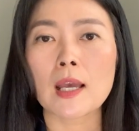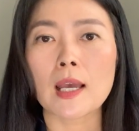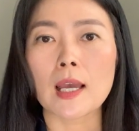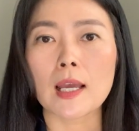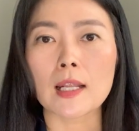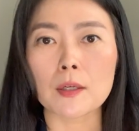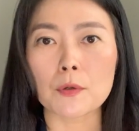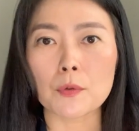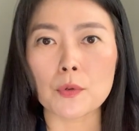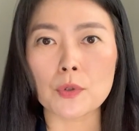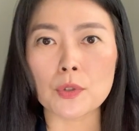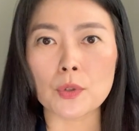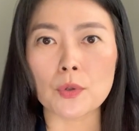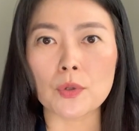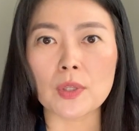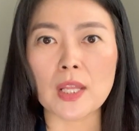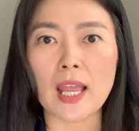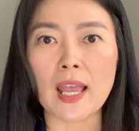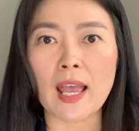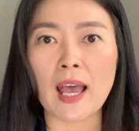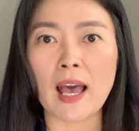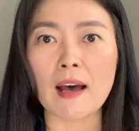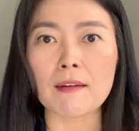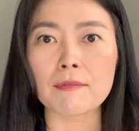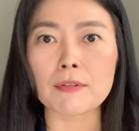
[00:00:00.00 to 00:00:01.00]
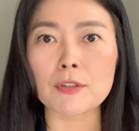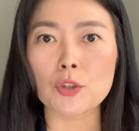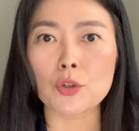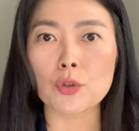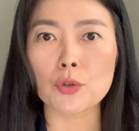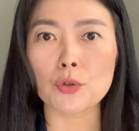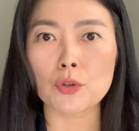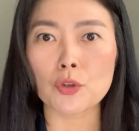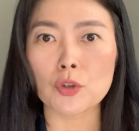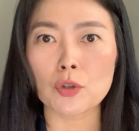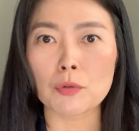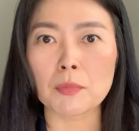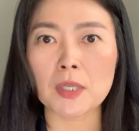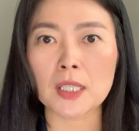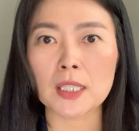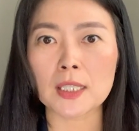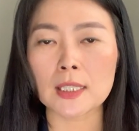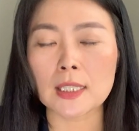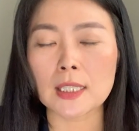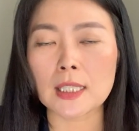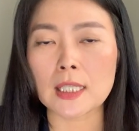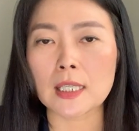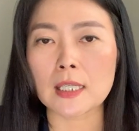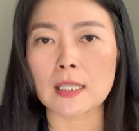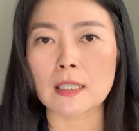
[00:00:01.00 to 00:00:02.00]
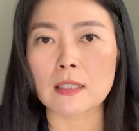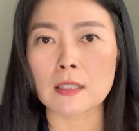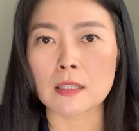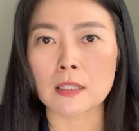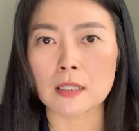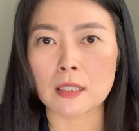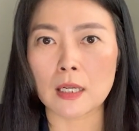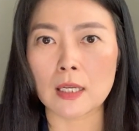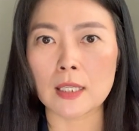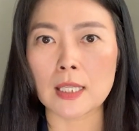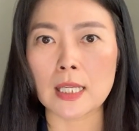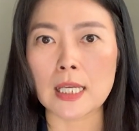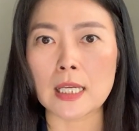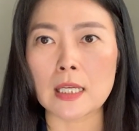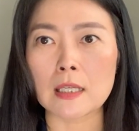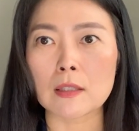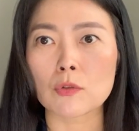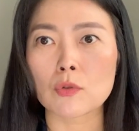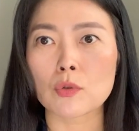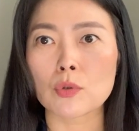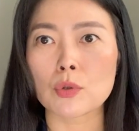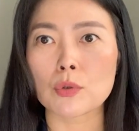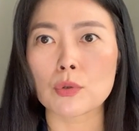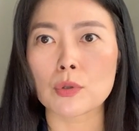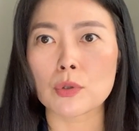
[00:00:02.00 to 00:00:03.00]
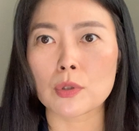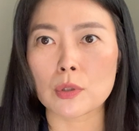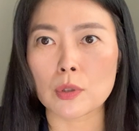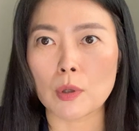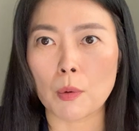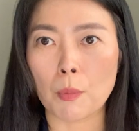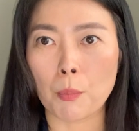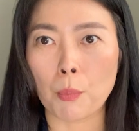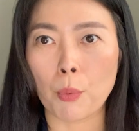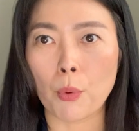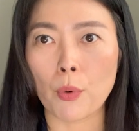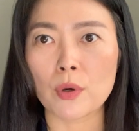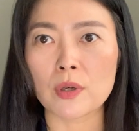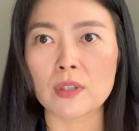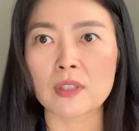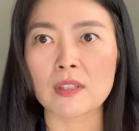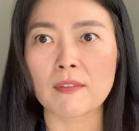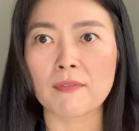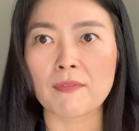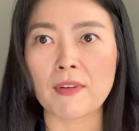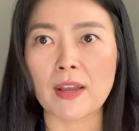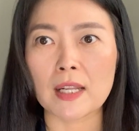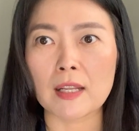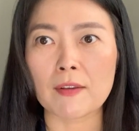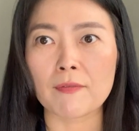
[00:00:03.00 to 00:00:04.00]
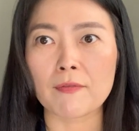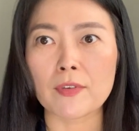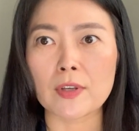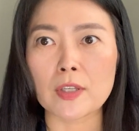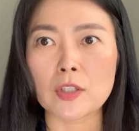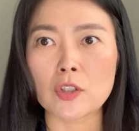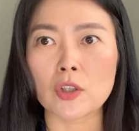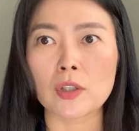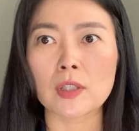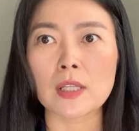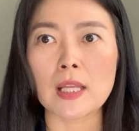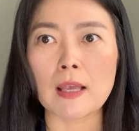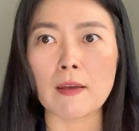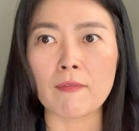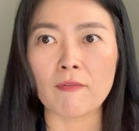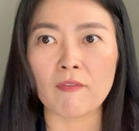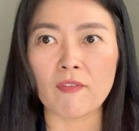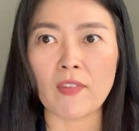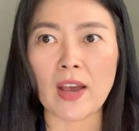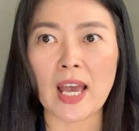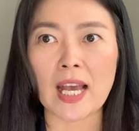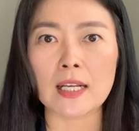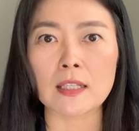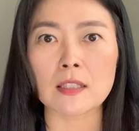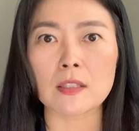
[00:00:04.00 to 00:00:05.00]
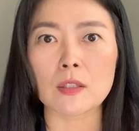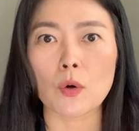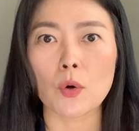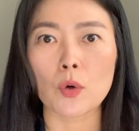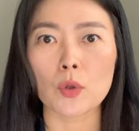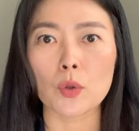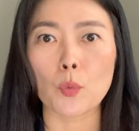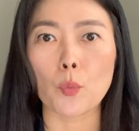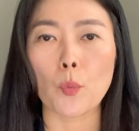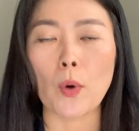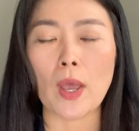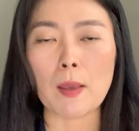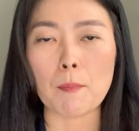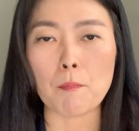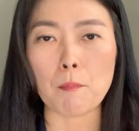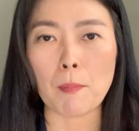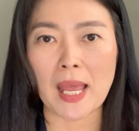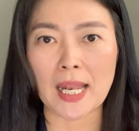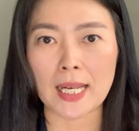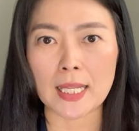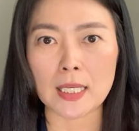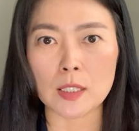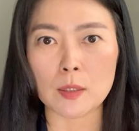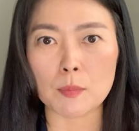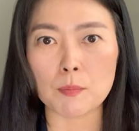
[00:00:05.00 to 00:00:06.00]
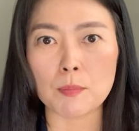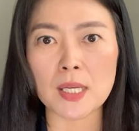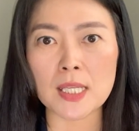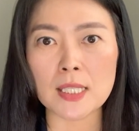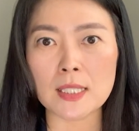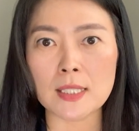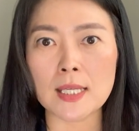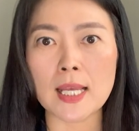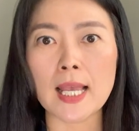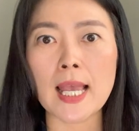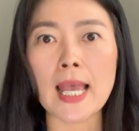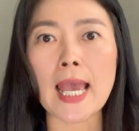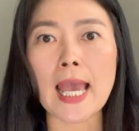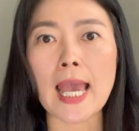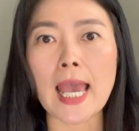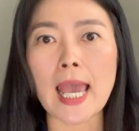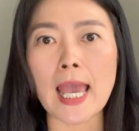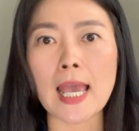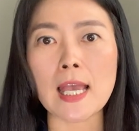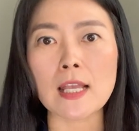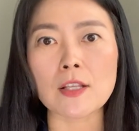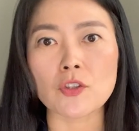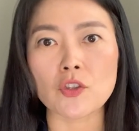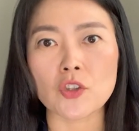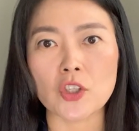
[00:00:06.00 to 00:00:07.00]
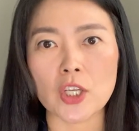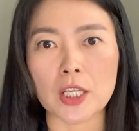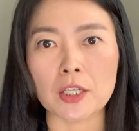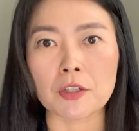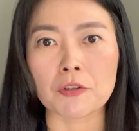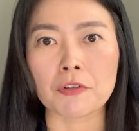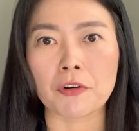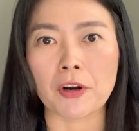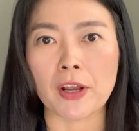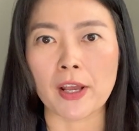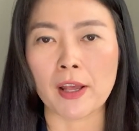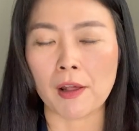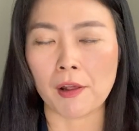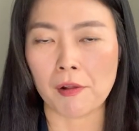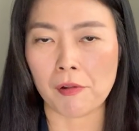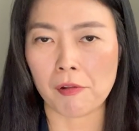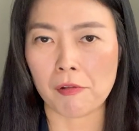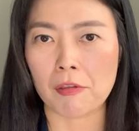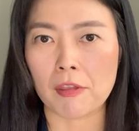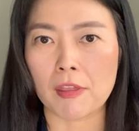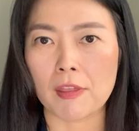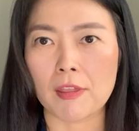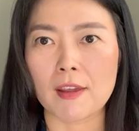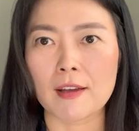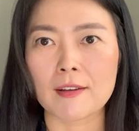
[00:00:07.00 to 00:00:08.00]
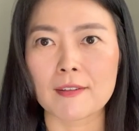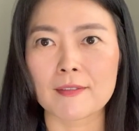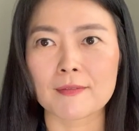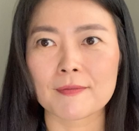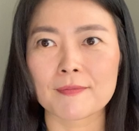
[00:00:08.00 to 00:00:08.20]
And also they have a 2 human clinical study to support the beneficial effects on weight management and general health.